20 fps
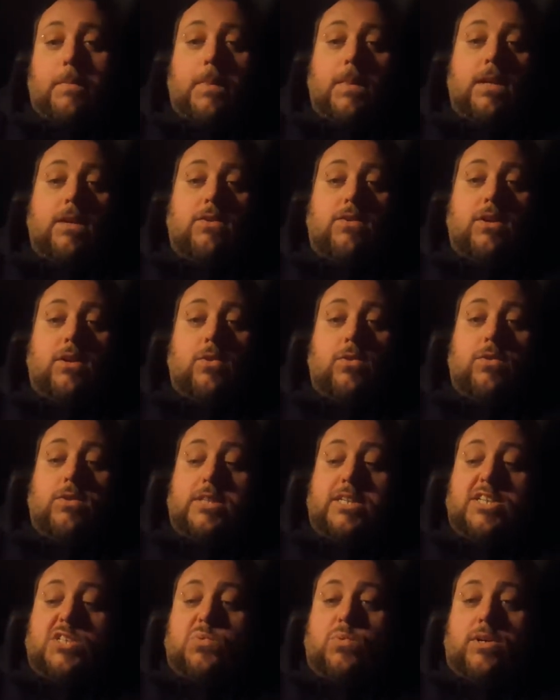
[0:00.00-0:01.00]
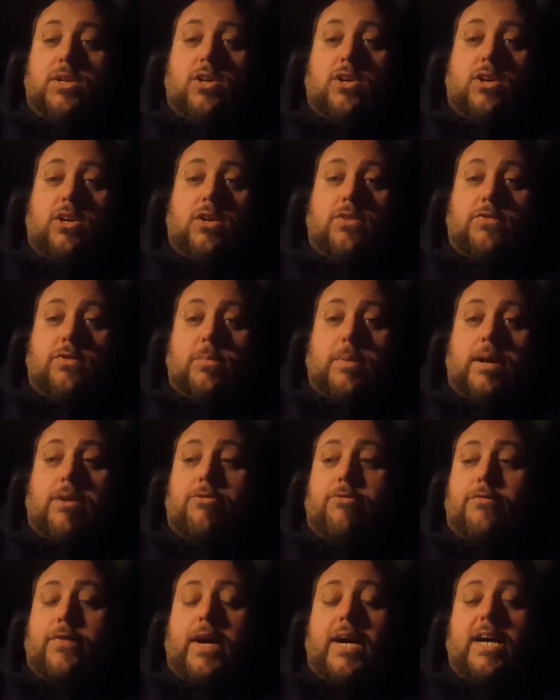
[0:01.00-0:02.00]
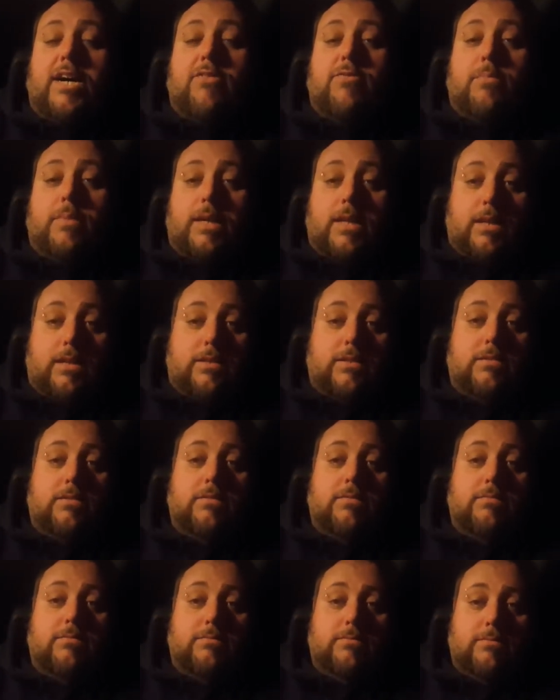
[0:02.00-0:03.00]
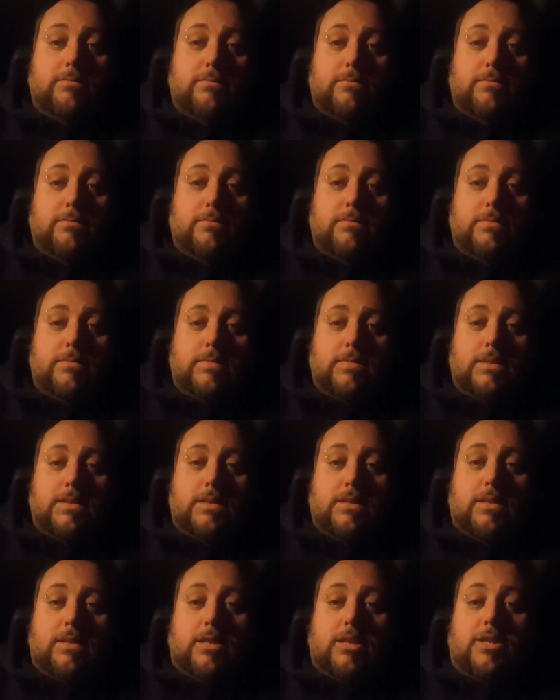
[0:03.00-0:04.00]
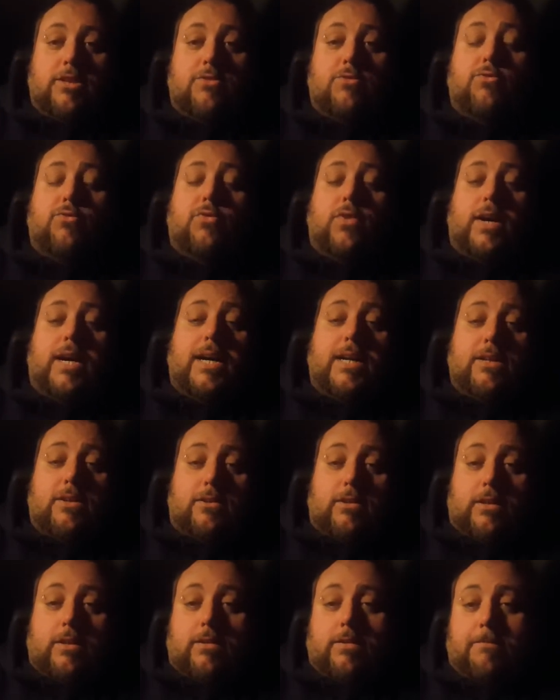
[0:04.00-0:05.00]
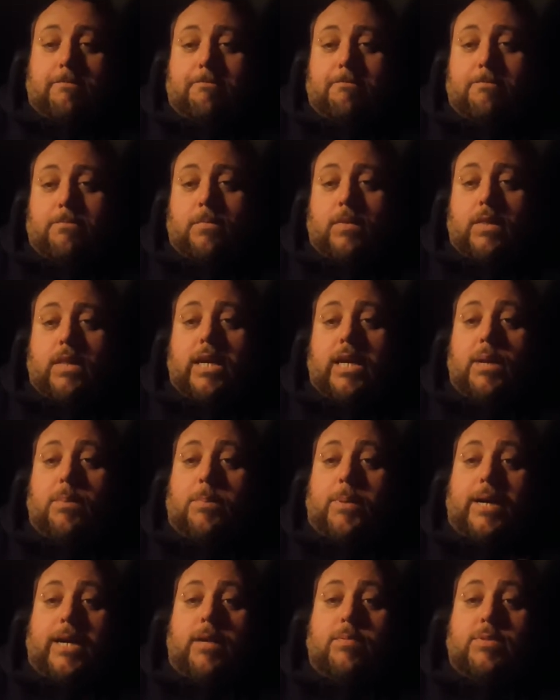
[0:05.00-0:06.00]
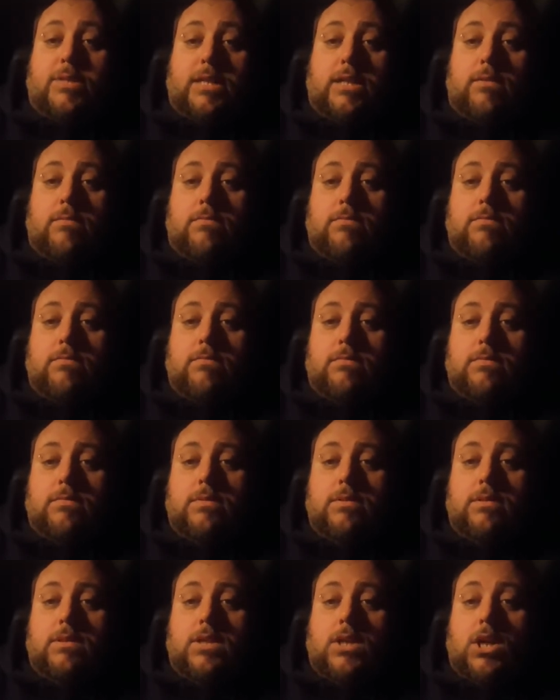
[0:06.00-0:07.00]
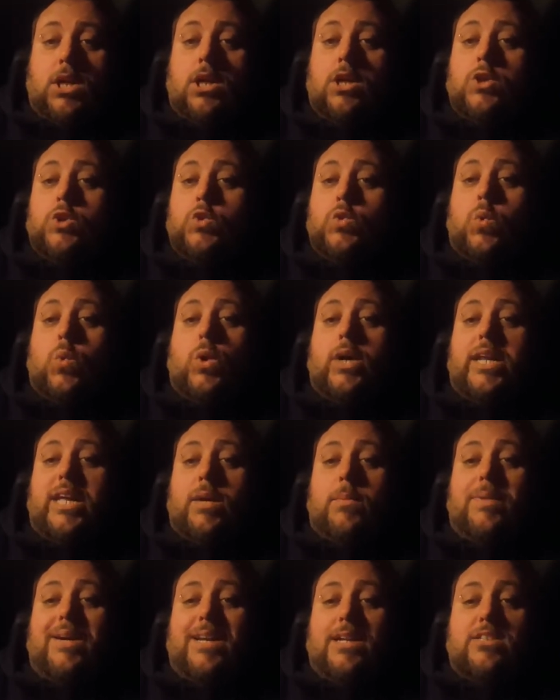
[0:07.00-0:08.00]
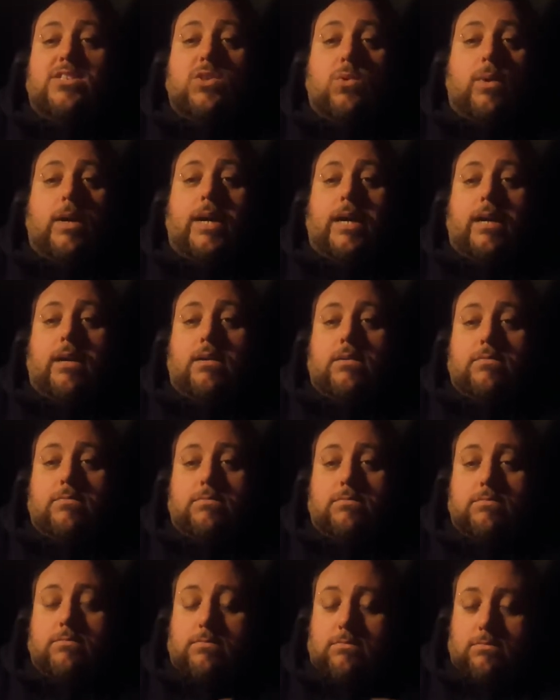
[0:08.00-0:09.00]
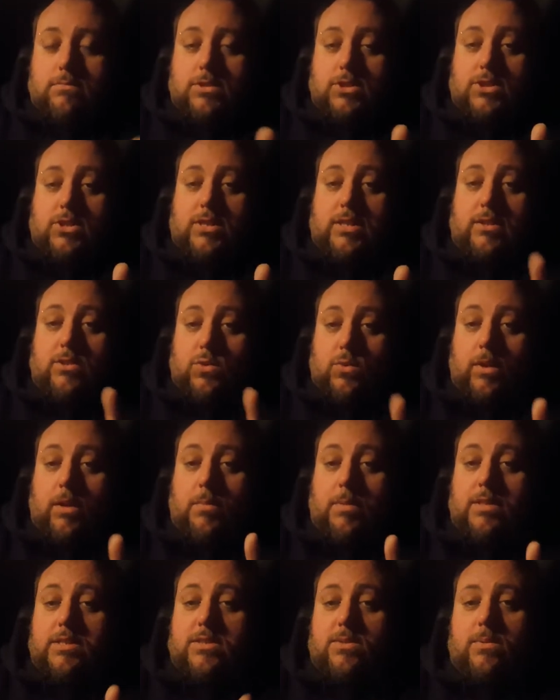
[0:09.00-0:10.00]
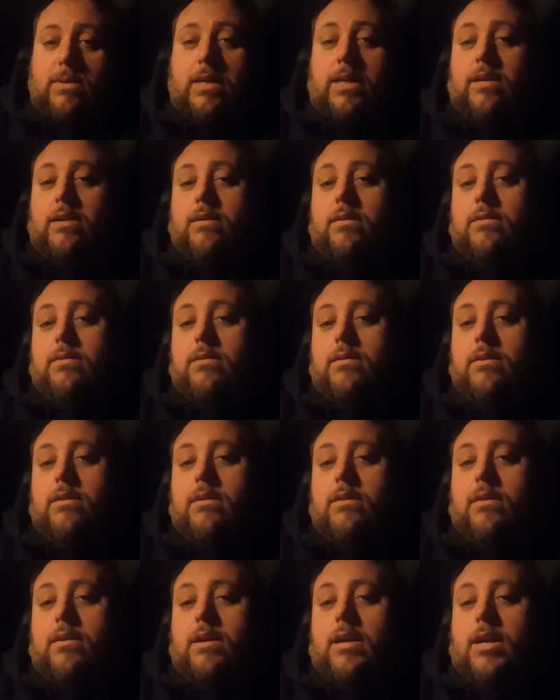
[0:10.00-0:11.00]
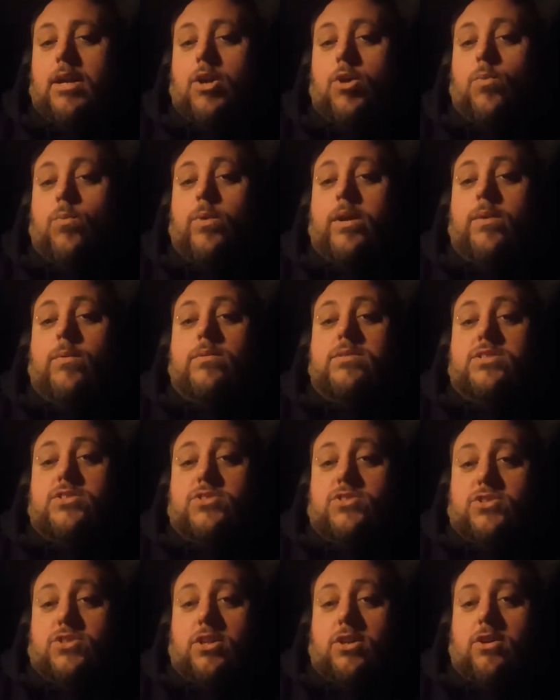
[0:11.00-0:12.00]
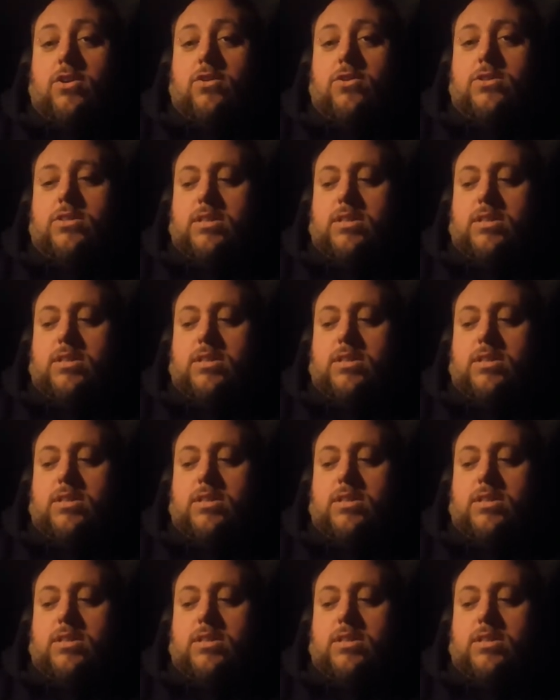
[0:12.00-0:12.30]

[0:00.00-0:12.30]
So this went on for about 5 minutes. Then finally, it pops up 20 minutes away. Still 20 minutes away. But it was a surge.